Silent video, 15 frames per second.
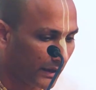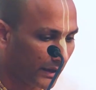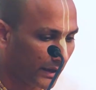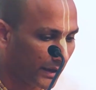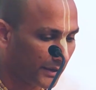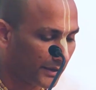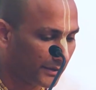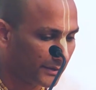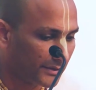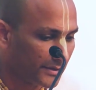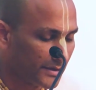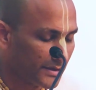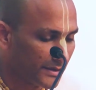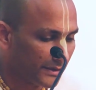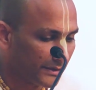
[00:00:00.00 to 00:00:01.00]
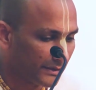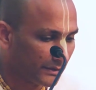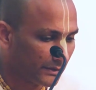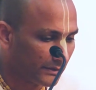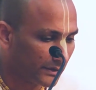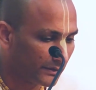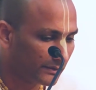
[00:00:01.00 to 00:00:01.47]
And
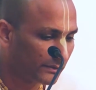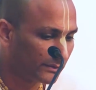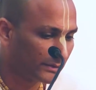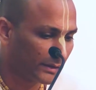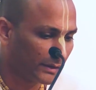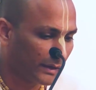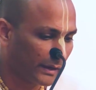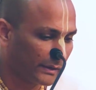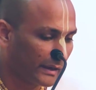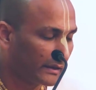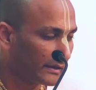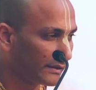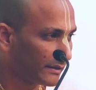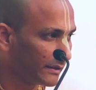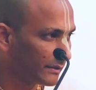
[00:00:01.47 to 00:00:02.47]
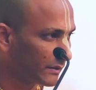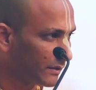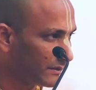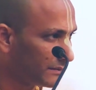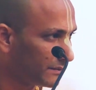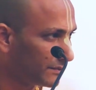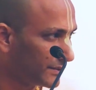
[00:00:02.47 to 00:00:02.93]
this analysis
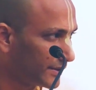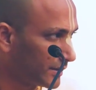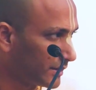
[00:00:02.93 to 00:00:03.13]
of